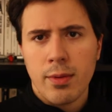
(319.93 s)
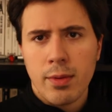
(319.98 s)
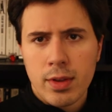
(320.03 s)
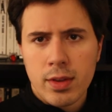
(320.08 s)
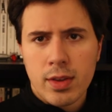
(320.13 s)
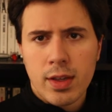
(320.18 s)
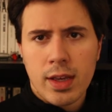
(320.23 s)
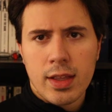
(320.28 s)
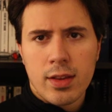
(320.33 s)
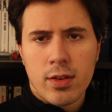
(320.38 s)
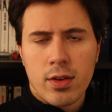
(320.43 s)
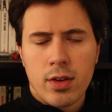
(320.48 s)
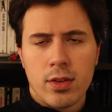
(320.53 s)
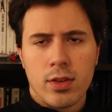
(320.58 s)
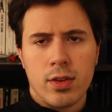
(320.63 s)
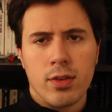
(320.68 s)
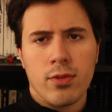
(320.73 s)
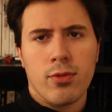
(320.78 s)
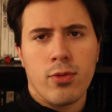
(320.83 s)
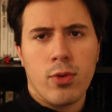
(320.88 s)
Once I get the
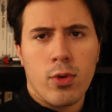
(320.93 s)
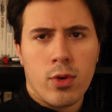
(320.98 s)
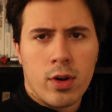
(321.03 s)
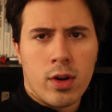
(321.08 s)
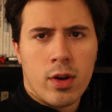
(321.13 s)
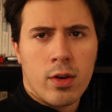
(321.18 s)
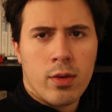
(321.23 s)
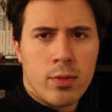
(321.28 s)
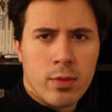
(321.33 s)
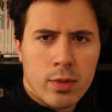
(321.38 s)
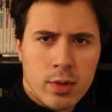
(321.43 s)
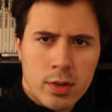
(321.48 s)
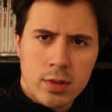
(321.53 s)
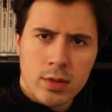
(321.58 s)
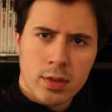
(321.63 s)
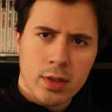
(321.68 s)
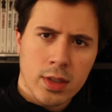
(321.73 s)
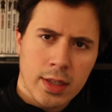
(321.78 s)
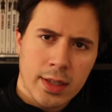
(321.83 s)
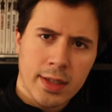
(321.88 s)
Lost Scene 4 going,
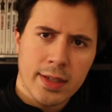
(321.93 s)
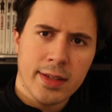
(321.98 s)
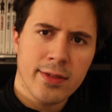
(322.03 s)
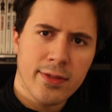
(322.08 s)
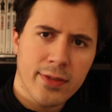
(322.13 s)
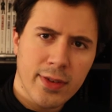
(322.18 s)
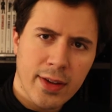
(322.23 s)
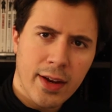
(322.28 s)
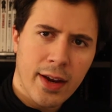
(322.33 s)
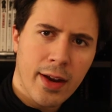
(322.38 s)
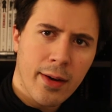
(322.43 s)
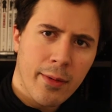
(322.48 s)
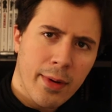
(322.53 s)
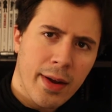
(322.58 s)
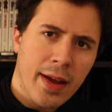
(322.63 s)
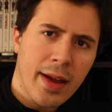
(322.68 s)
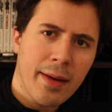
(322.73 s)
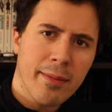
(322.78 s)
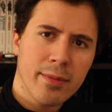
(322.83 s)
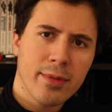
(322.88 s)
we'll figure out
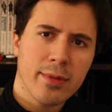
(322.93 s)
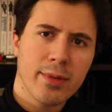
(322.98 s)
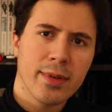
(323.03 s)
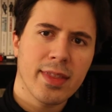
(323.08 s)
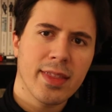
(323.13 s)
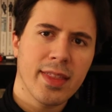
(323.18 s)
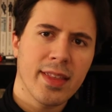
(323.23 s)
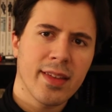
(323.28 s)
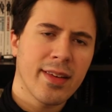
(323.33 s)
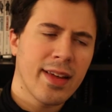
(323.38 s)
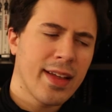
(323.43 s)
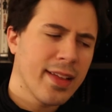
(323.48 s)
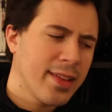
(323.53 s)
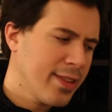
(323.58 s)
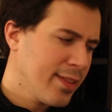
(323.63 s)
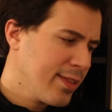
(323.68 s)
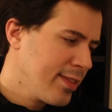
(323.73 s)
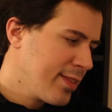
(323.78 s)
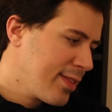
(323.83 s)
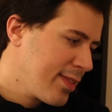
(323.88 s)
what happens with the
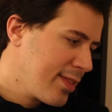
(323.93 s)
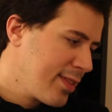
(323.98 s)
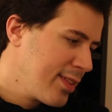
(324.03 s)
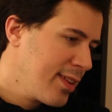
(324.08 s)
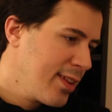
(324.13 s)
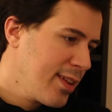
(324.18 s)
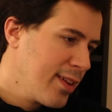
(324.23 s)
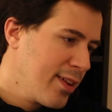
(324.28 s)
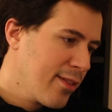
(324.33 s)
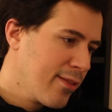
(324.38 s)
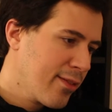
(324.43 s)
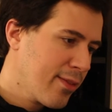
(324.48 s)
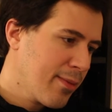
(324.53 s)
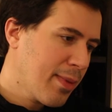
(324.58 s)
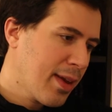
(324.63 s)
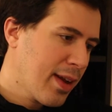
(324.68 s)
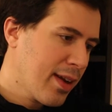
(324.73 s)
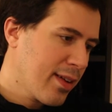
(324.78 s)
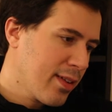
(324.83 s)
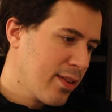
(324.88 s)
Legends
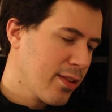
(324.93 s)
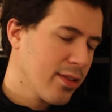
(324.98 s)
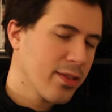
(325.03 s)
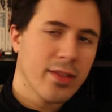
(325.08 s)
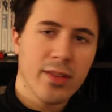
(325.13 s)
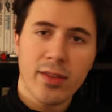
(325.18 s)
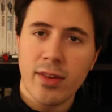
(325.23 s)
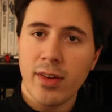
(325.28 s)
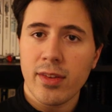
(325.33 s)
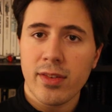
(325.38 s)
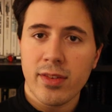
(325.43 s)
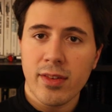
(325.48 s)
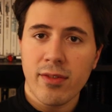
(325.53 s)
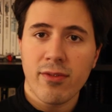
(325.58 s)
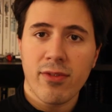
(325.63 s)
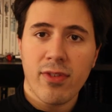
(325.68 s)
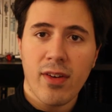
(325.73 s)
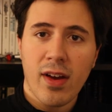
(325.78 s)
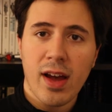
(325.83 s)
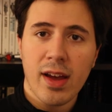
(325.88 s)
there, and also the Lost
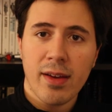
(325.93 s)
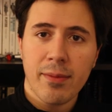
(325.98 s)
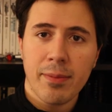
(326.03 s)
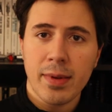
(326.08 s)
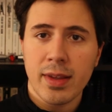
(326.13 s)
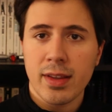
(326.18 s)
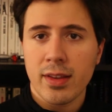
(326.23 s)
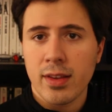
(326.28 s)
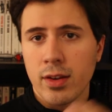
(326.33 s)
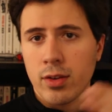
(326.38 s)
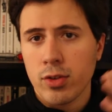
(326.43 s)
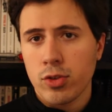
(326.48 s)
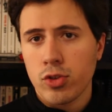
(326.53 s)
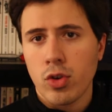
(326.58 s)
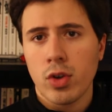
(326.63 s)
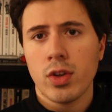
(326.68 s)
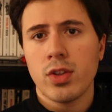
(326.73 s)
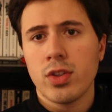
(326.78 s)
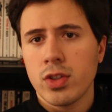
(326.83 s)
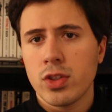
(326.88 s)
Scene 5. But
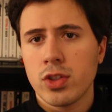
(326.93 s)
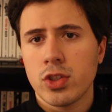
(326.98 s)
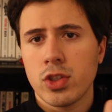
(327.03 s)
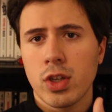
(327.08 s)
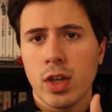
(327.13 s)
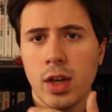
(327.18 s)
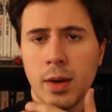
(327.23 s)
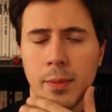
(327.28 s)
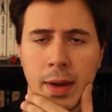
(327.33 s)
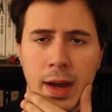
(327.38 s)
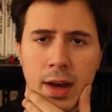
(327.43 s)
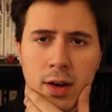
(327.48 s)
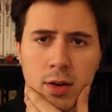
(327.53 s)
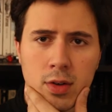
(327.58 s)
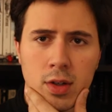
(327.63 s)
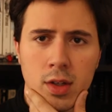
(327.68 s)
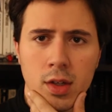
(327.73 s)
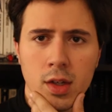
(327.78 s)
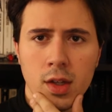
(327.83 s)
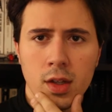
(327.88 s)
Choices should come out.